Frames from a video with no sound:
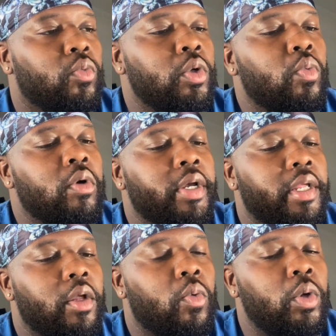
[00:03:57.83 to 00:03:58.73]
We
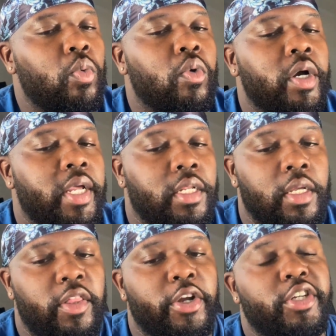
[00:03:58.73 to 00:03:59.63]
want
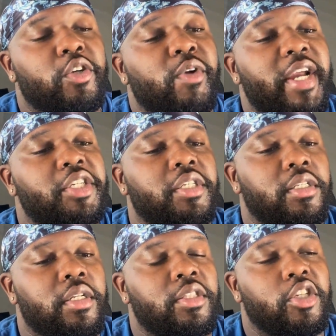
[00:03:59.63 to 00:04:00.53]
their
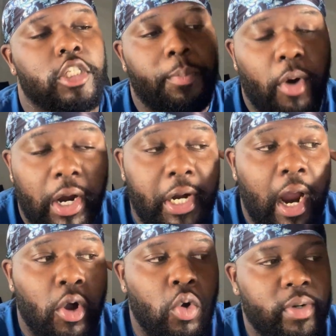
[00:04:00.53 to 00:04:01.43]
direction to spark
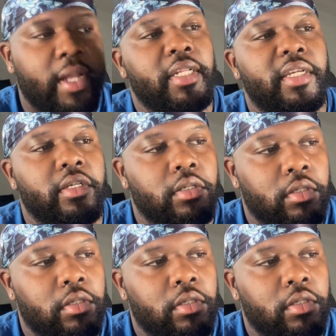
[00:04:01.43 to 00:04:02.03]
our own idea.